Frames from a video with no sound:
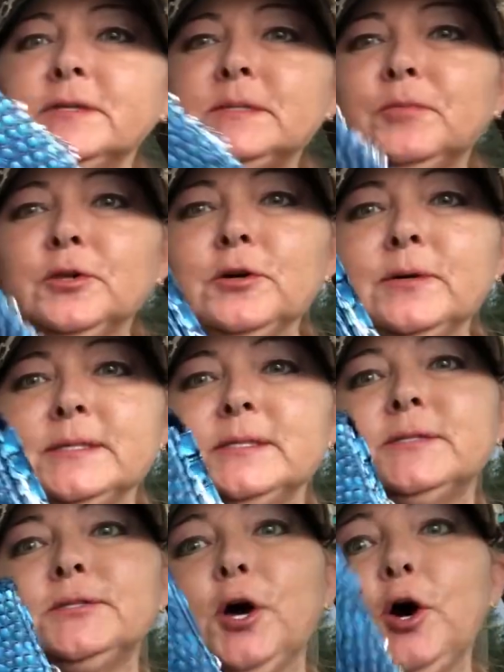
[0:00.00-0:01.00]
this blue, it's
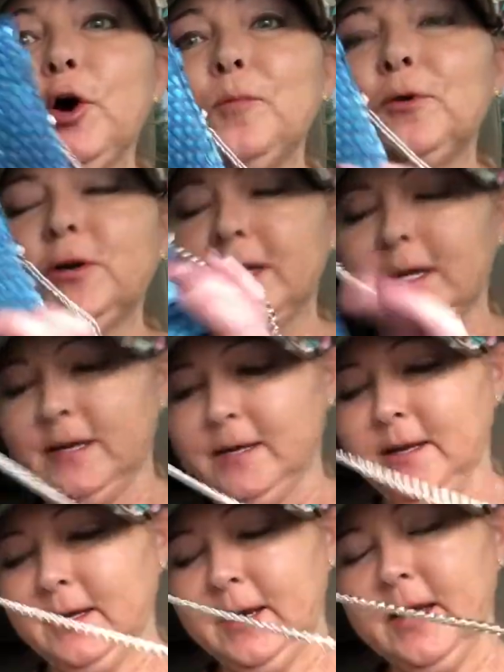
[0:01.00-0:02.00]
so pretty,
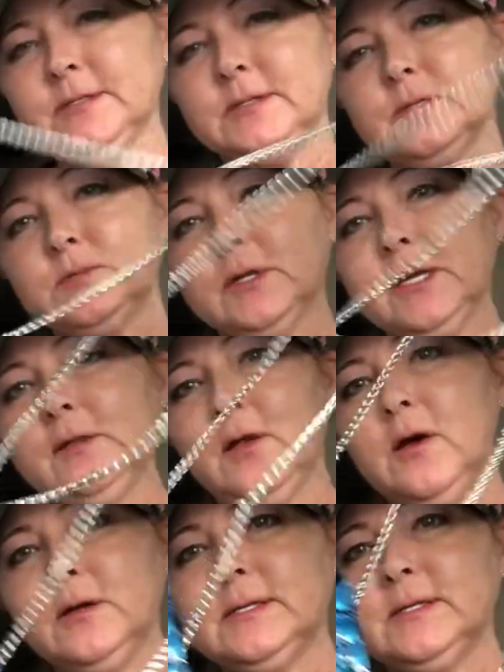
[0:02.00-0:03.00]
and it has this really long